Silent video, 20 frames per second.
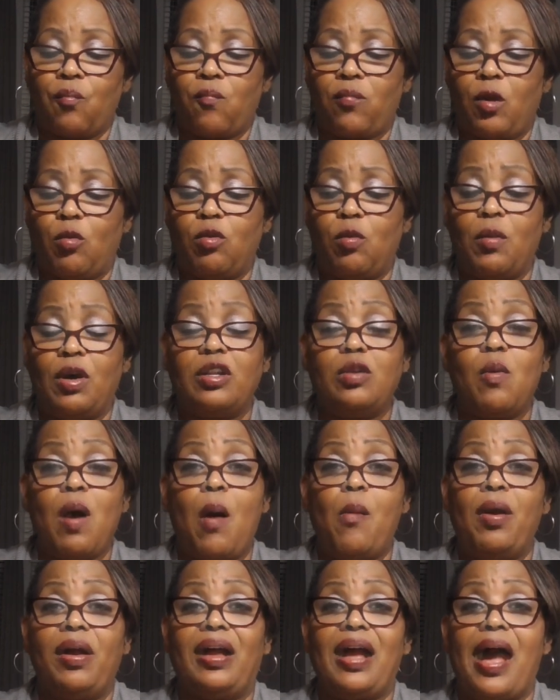And we wonder
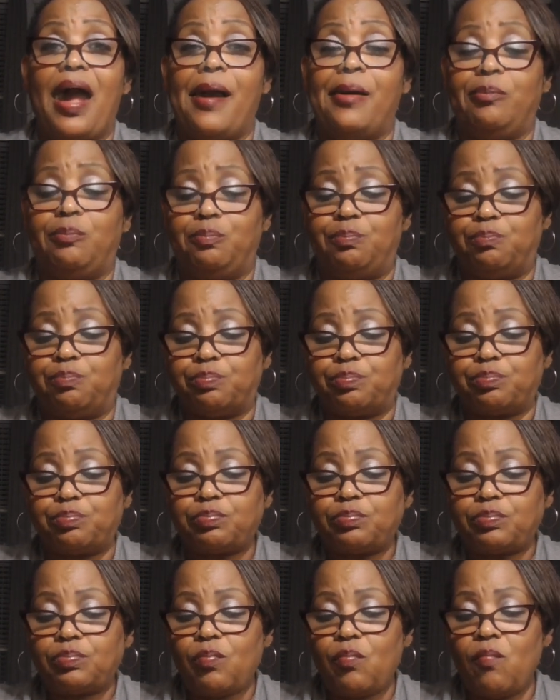why we got
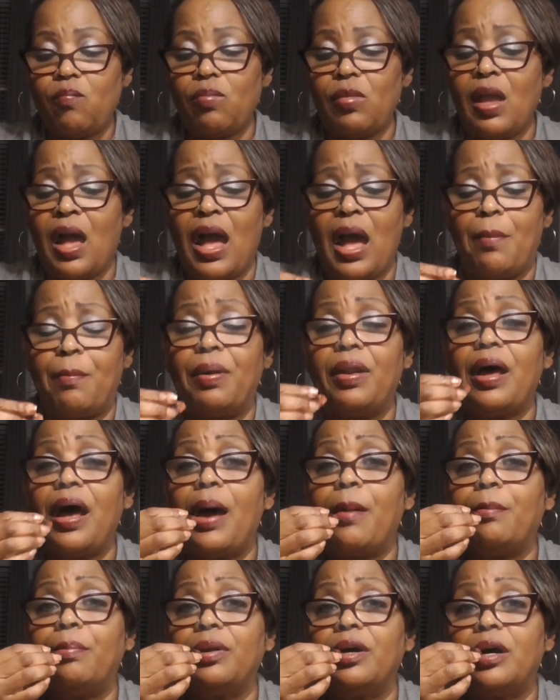high
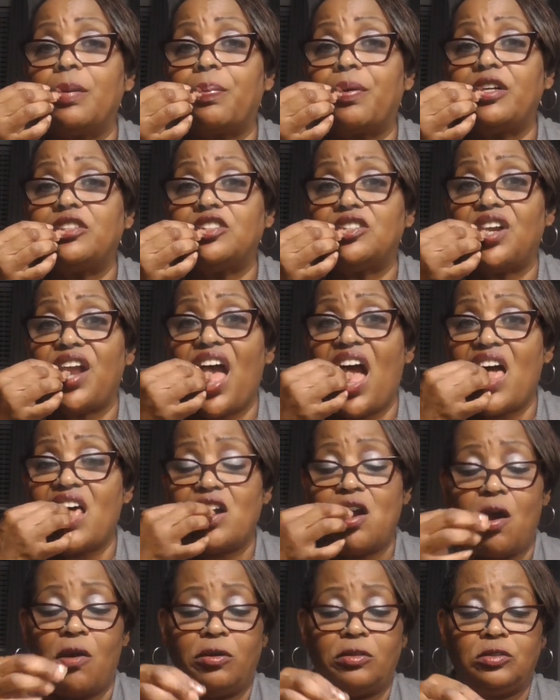blood pressure
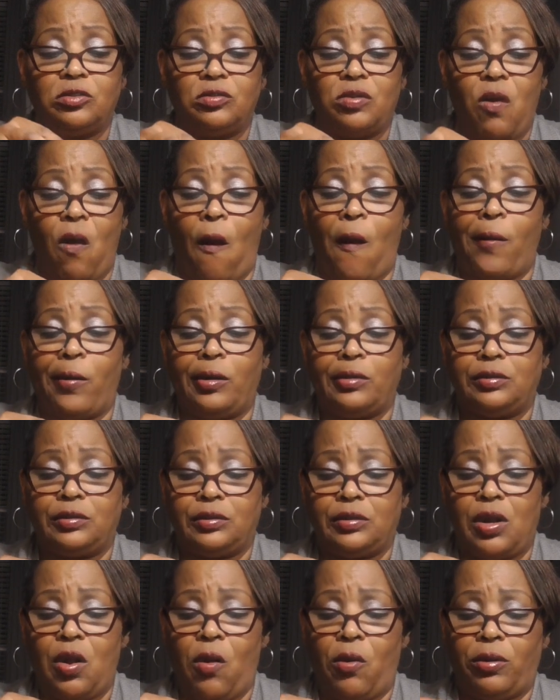now.
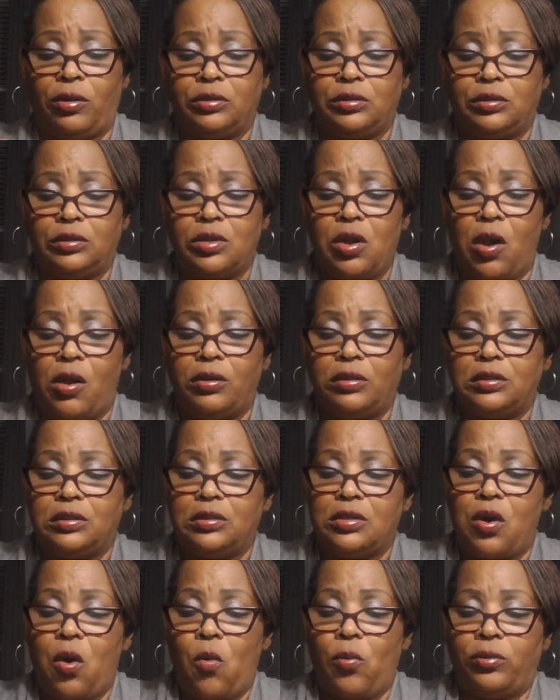Mm-hmm.
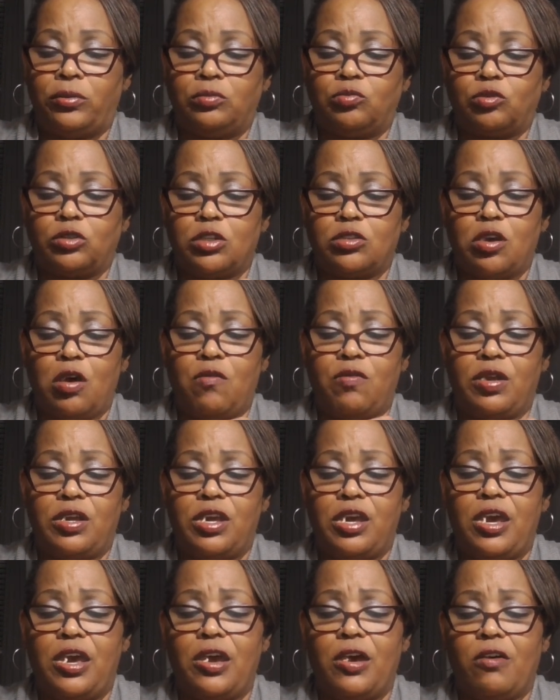Because over the
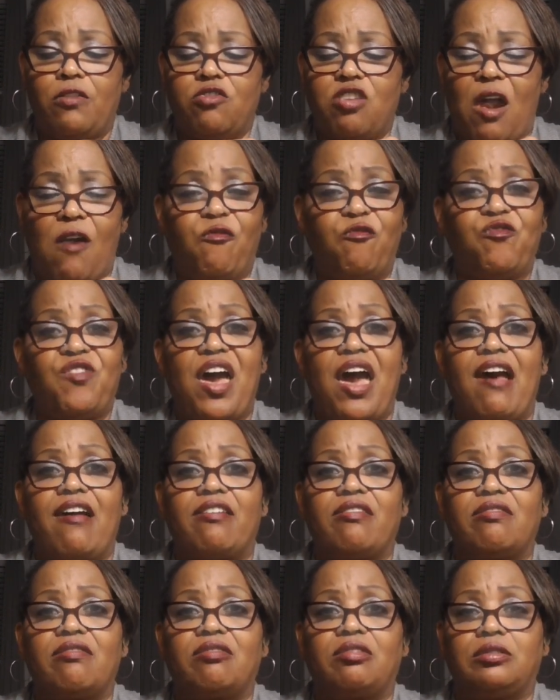years, that
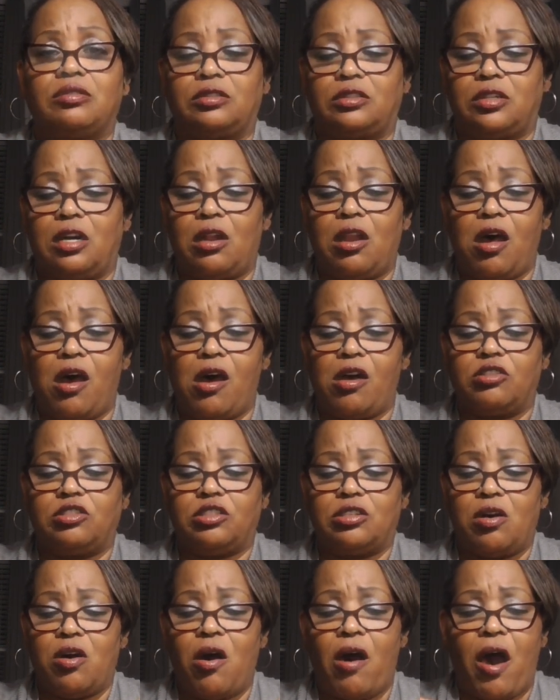fat
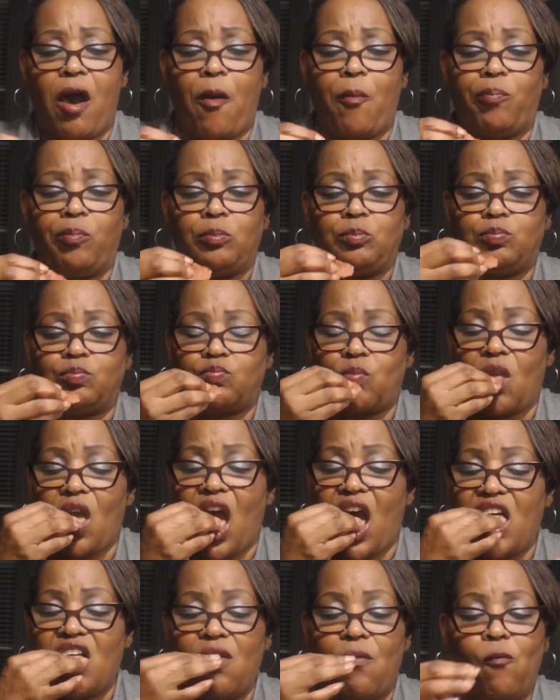clogs your heart
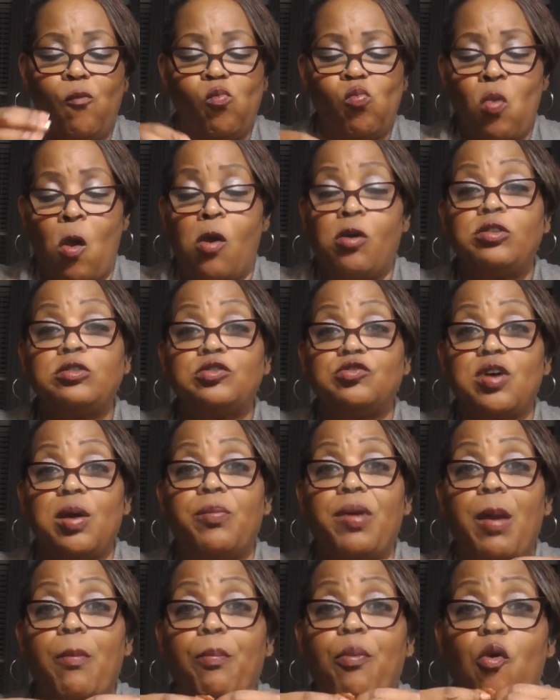
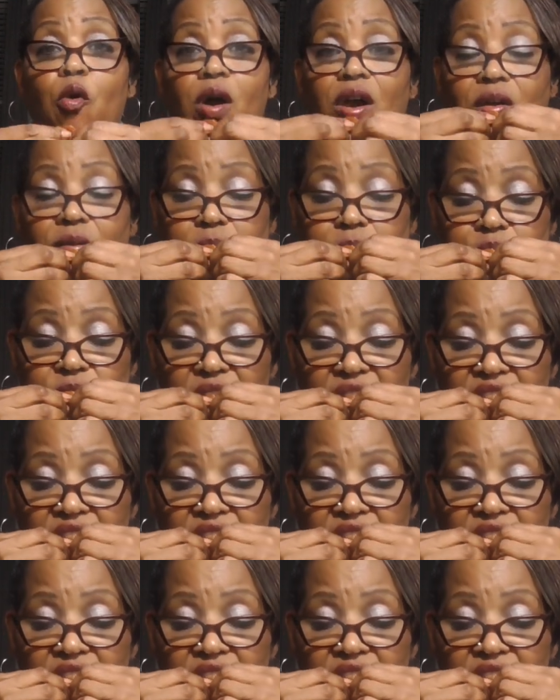from that pork.